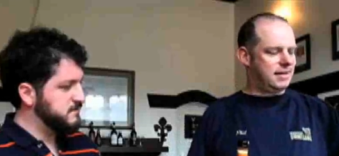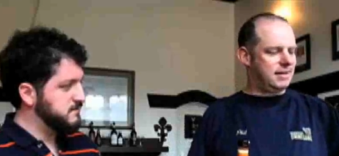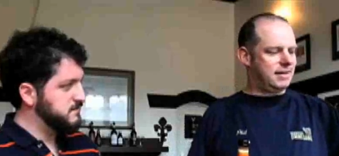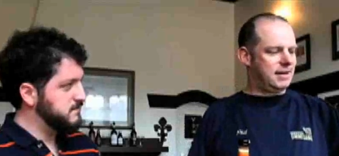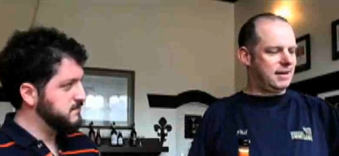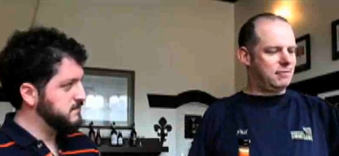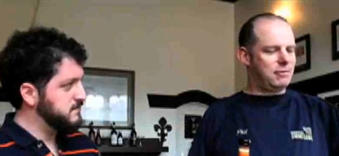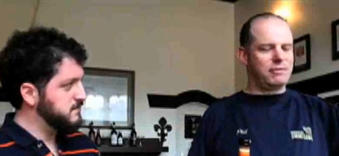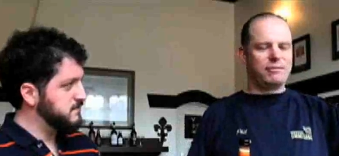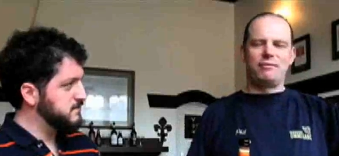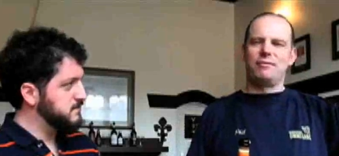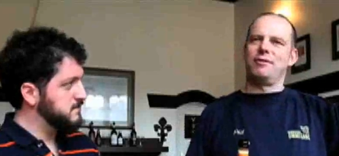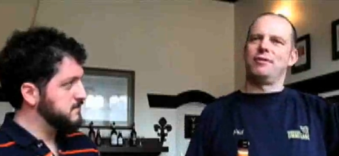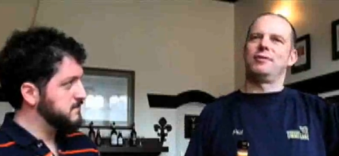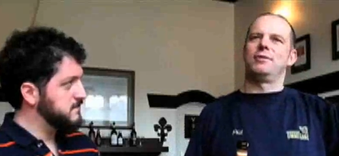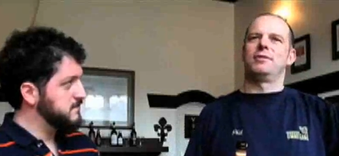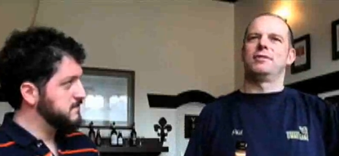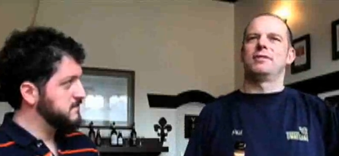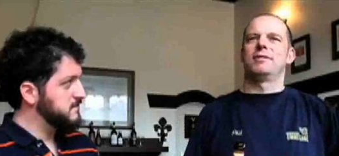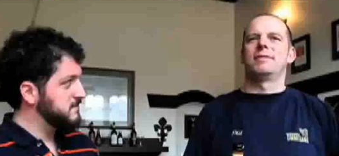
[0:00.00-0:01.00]
Speaker 1: they refer
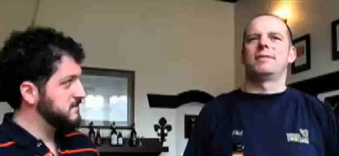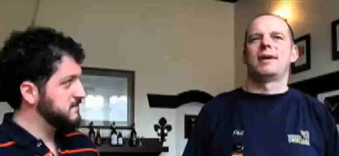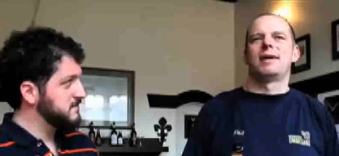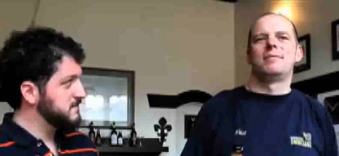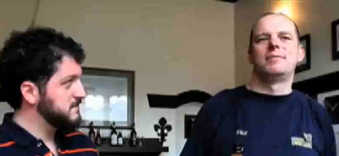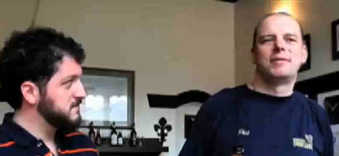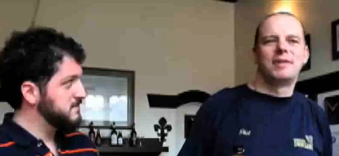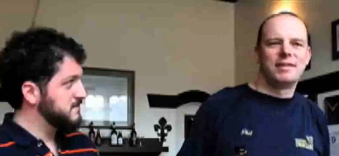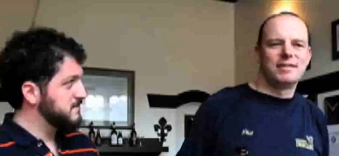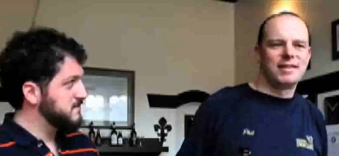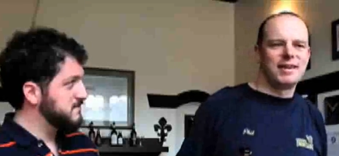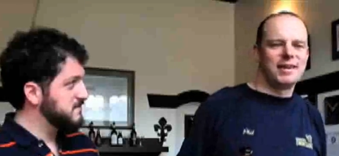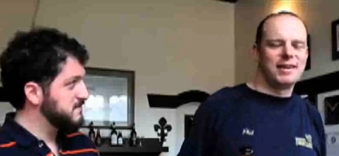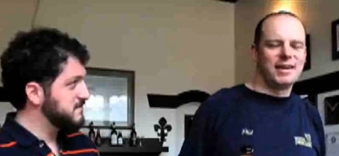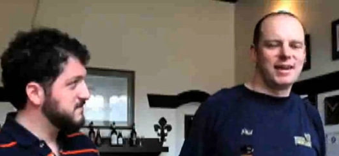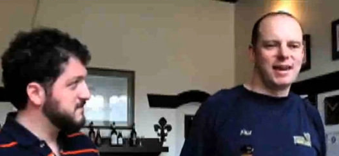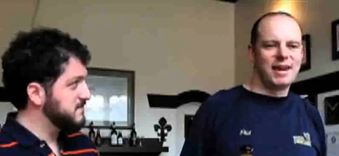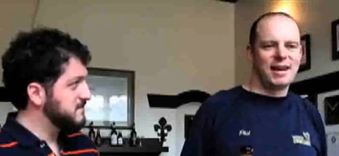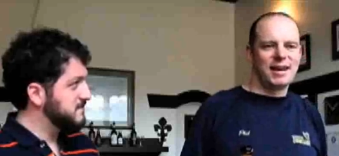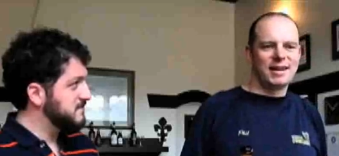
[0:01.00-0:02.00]
to sometimes as
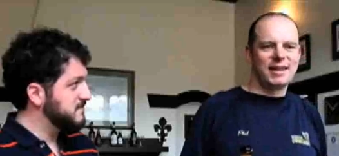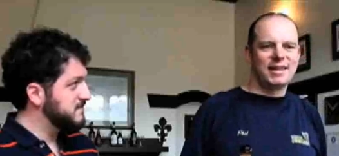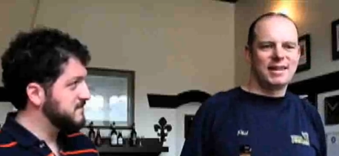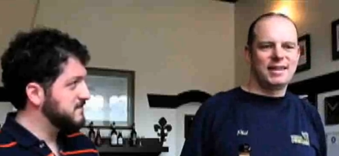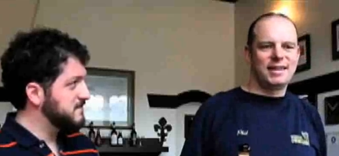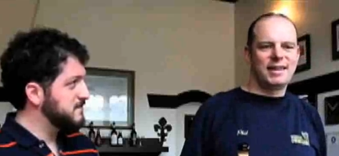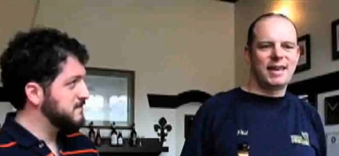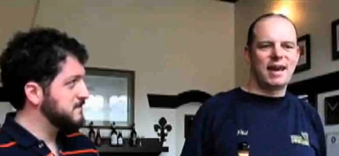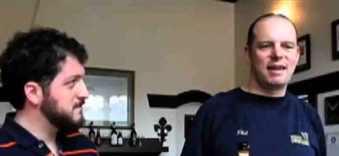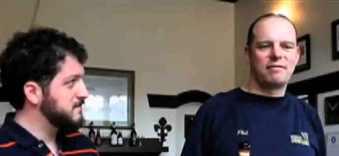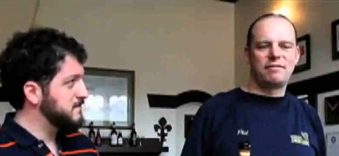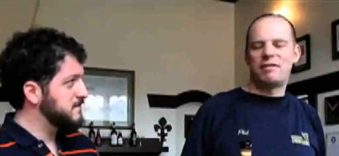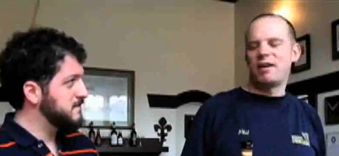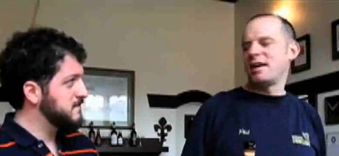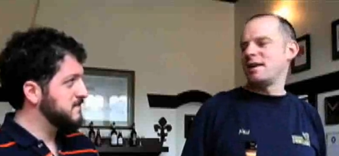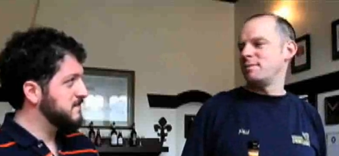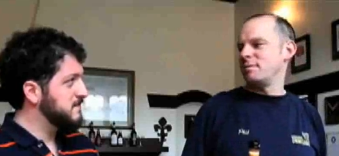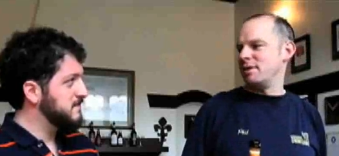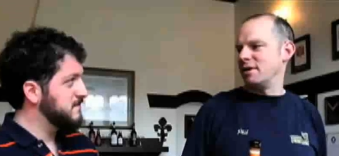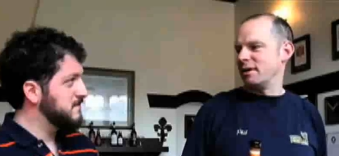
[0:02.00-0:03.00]
a uh,
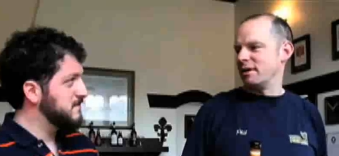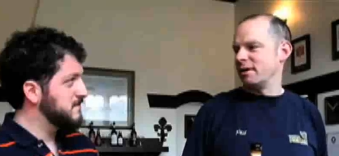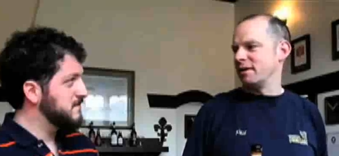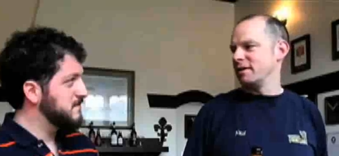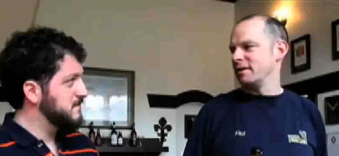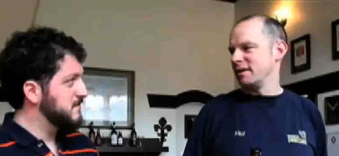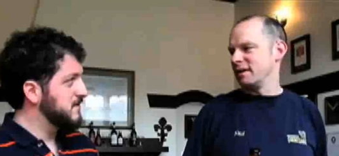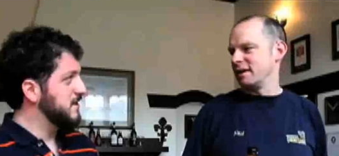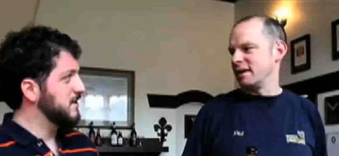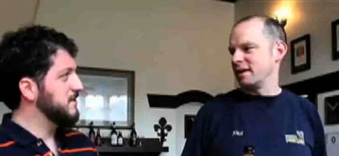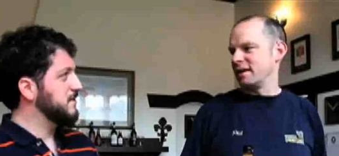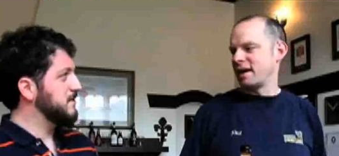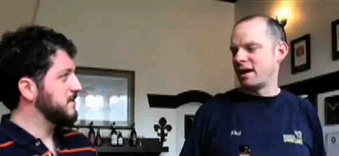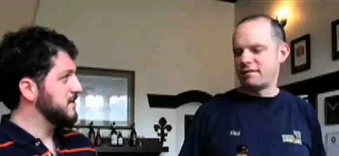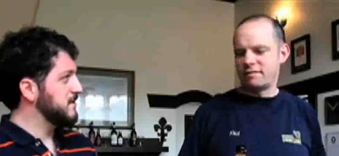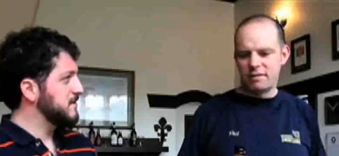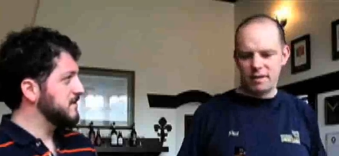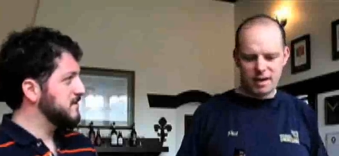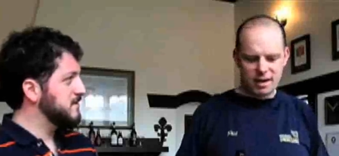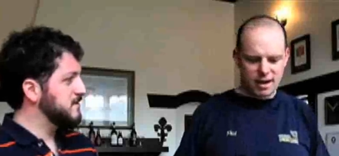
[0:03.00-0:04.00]
cafe beer, okay.
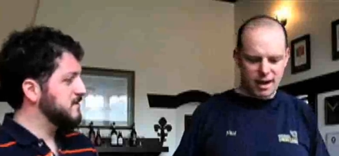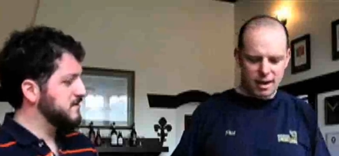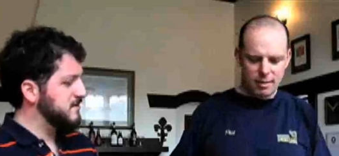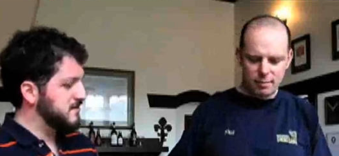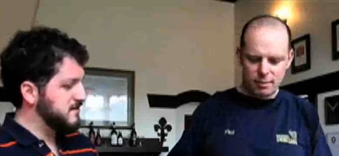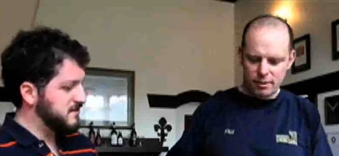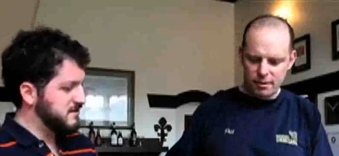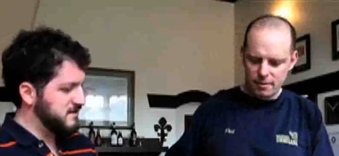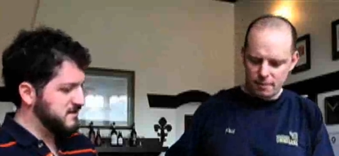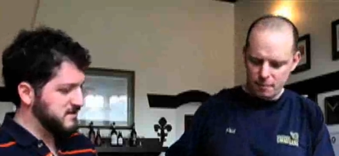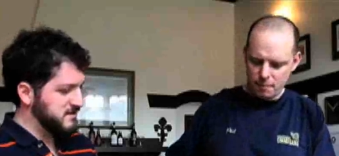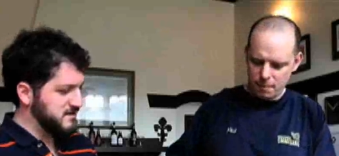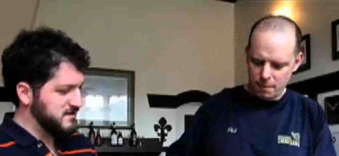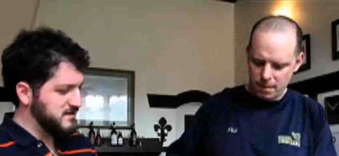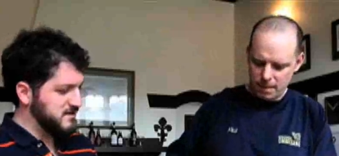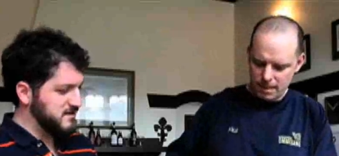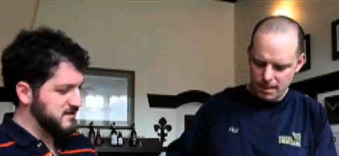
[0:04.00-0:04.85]
cafe amber.